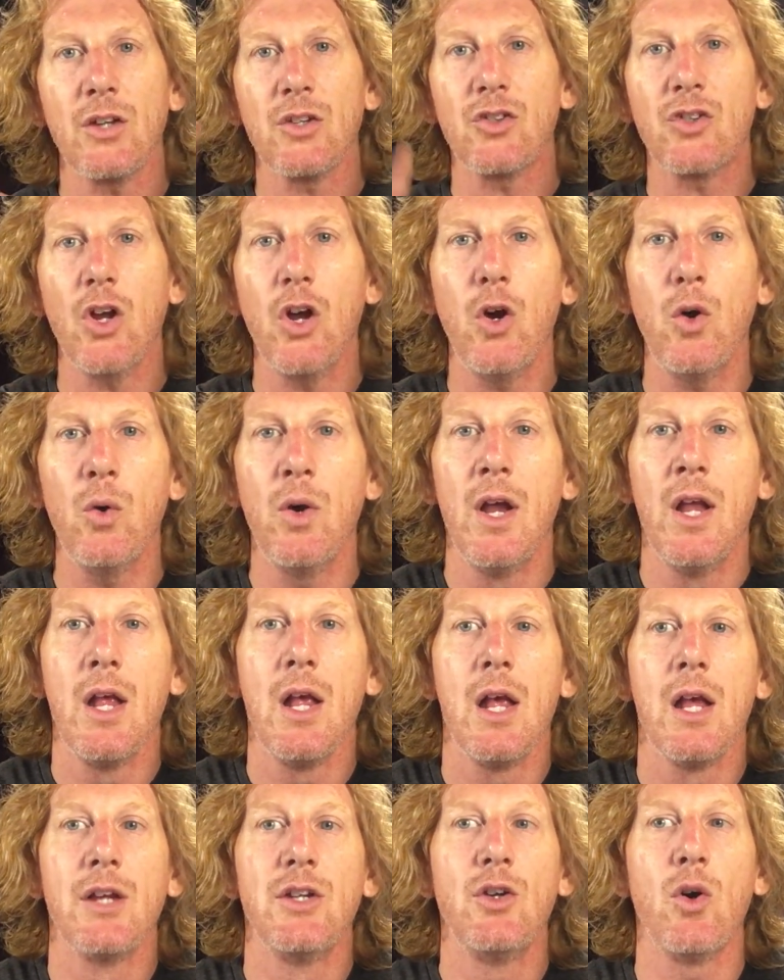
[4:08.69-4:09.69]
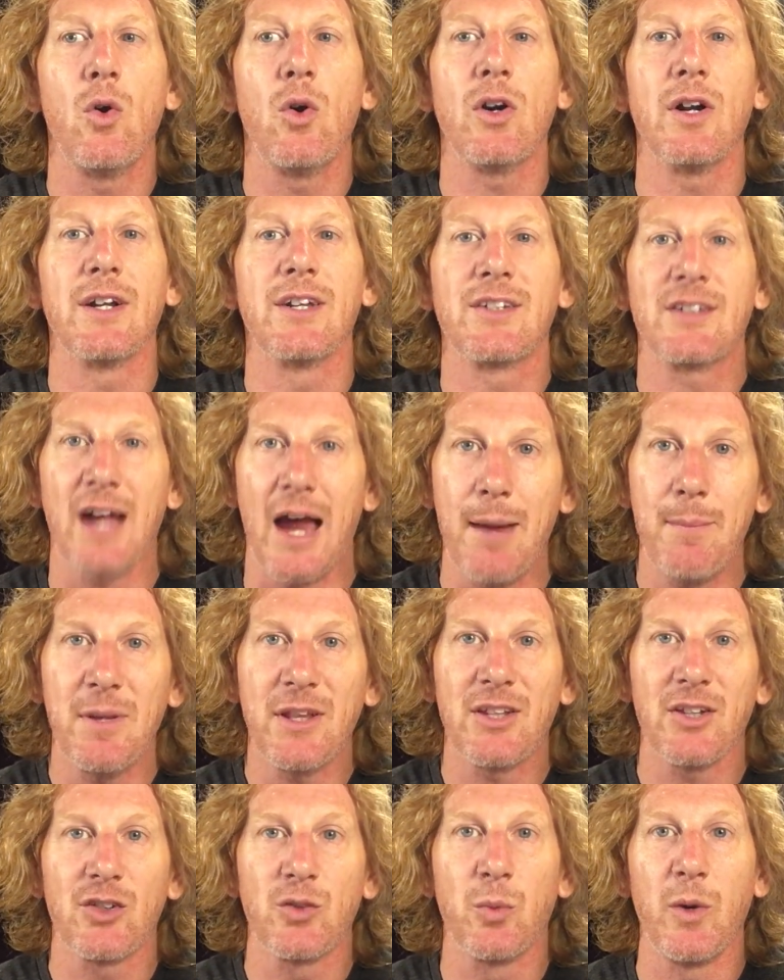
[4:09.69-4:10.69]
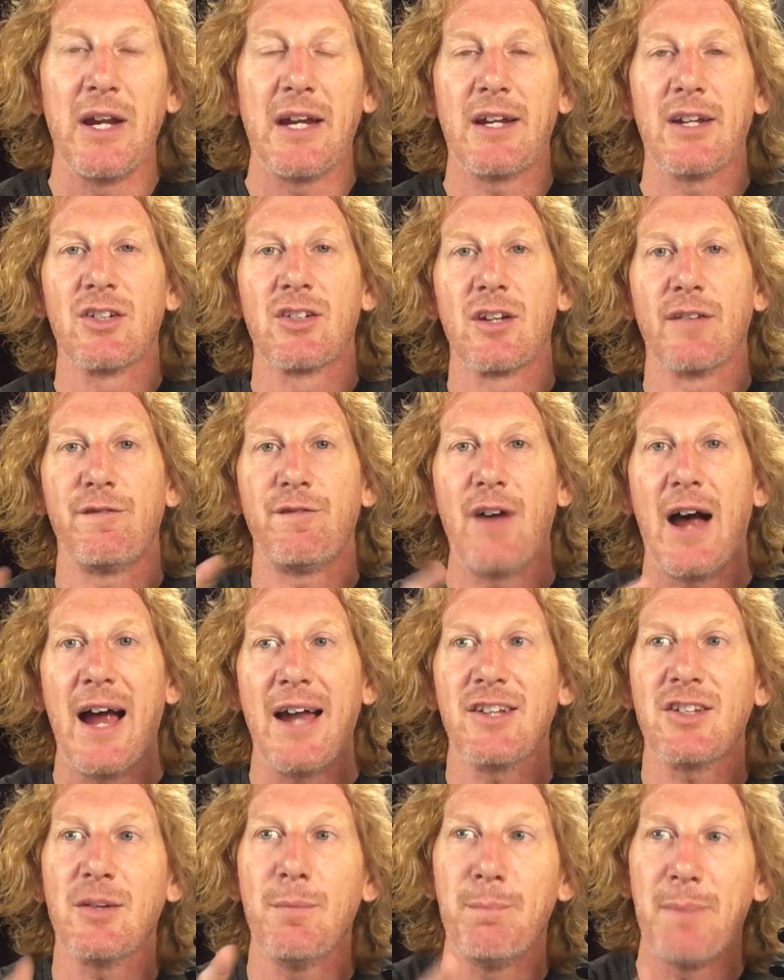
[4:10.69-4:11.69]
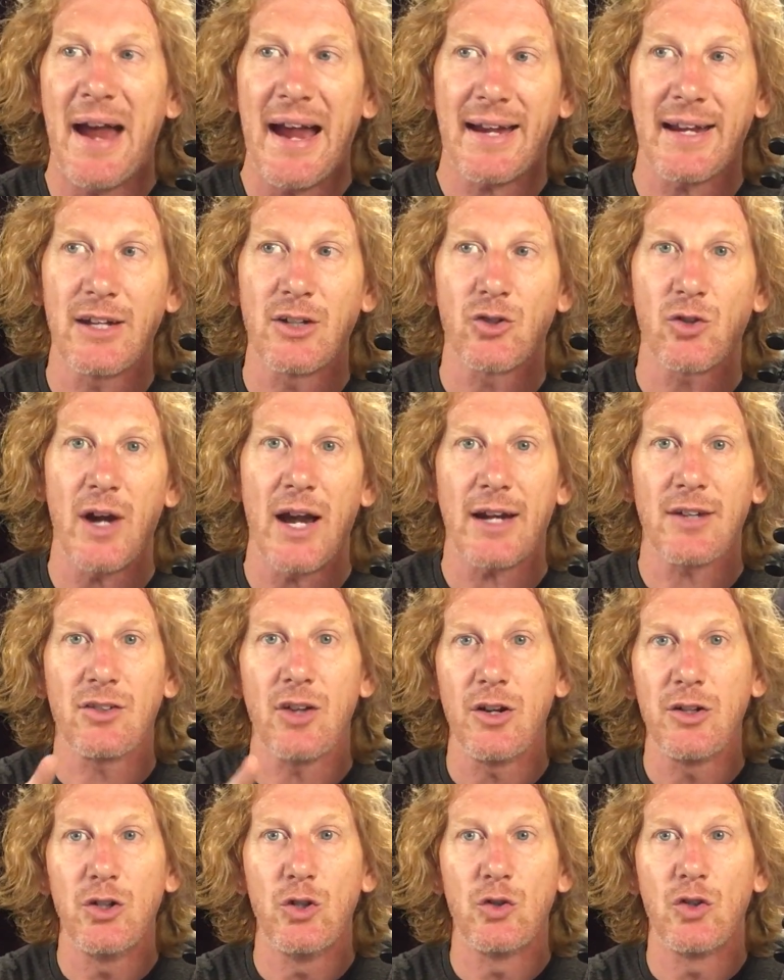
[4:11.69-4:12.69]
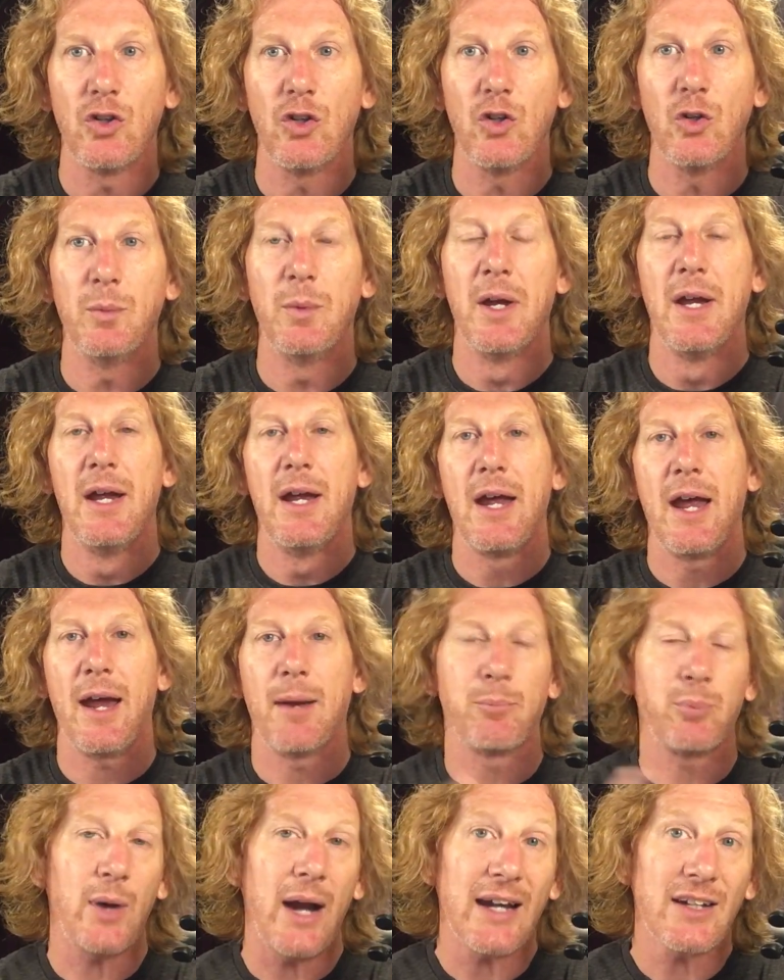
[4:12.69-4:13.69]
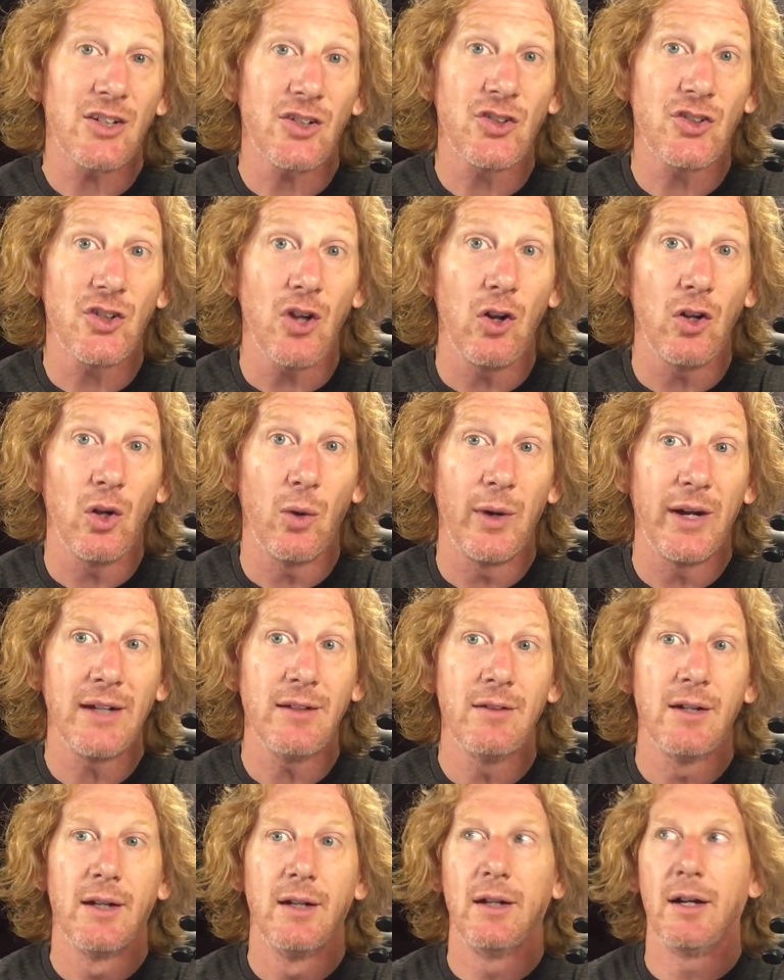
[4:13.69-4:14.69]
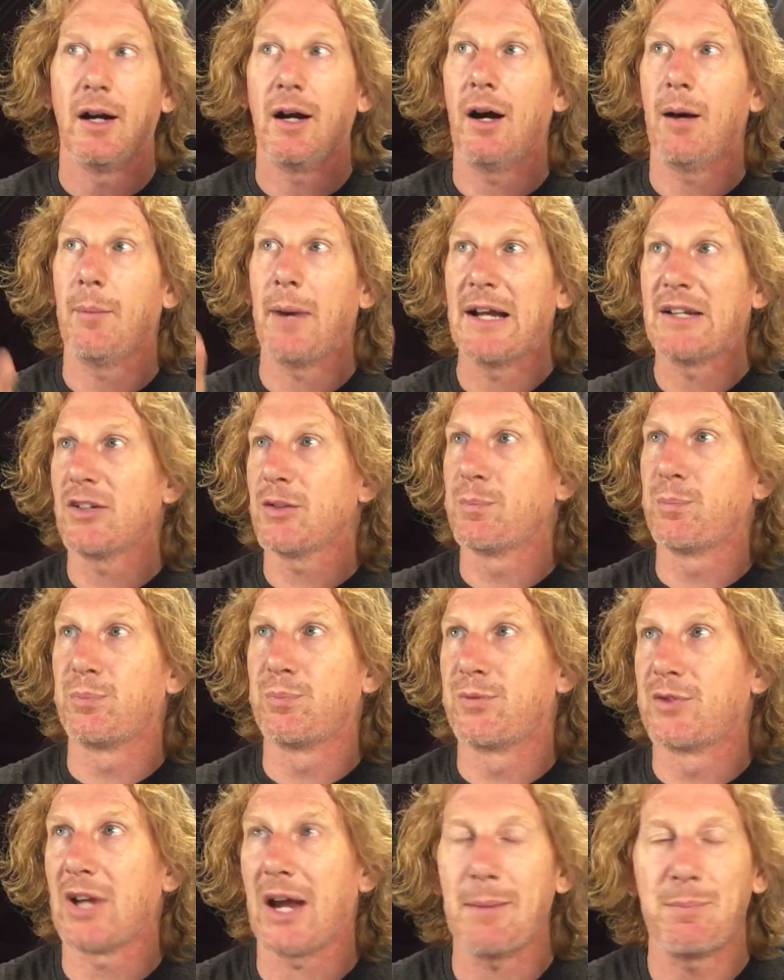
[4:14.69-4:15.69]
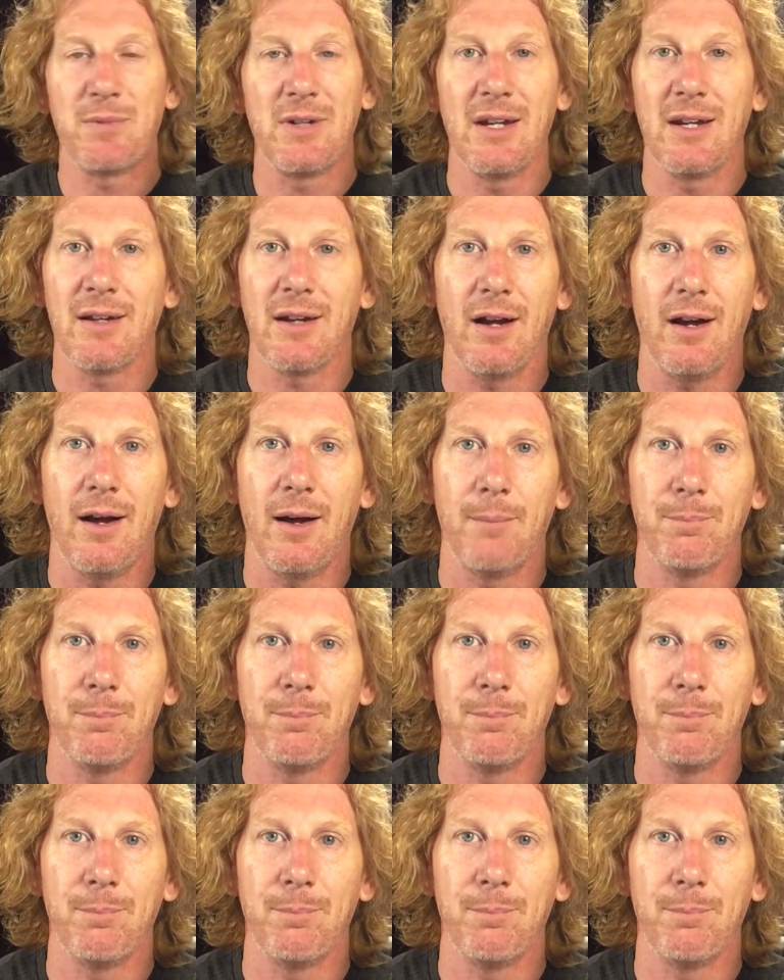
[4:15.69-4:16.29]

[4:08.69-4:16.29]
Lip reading: so your assignment this week is to find some backing tracks on YouTube and practice soloing. I just typed in